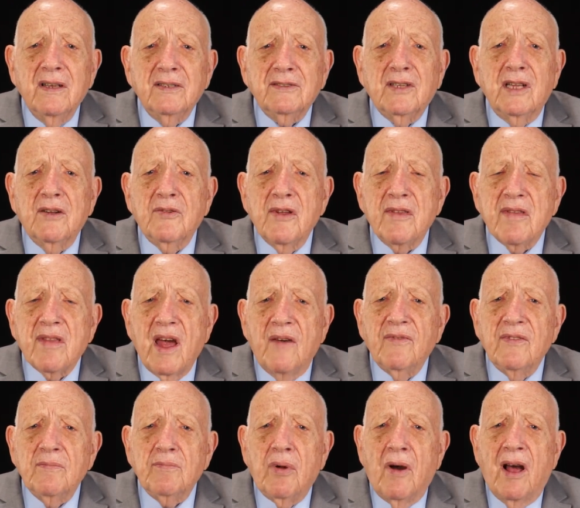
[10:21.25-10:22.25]
So there are
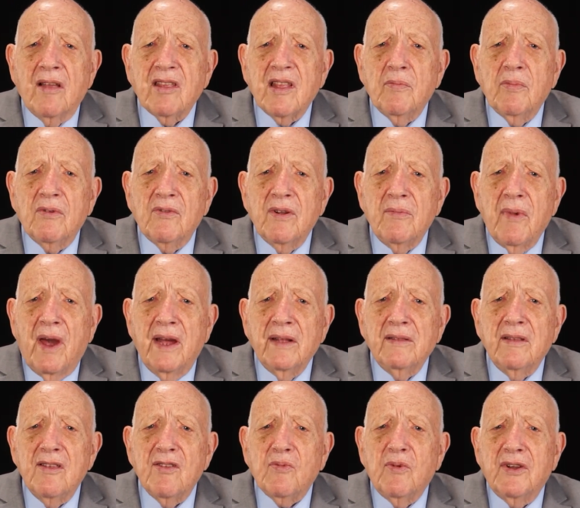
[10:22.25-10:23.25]
7 possible
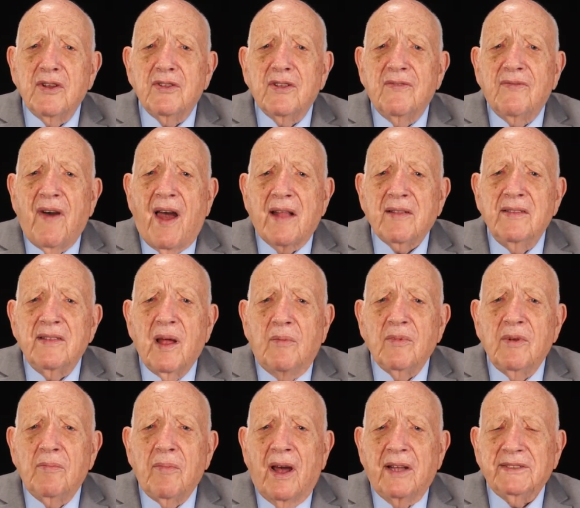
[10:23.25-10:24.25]
remainders when you divide a
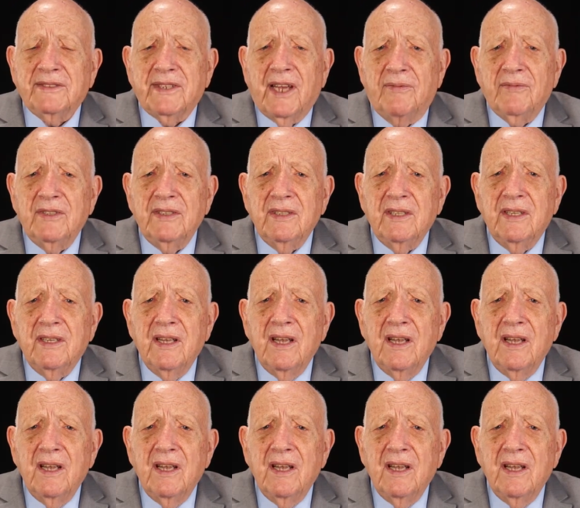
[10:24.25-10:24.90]
number by 7,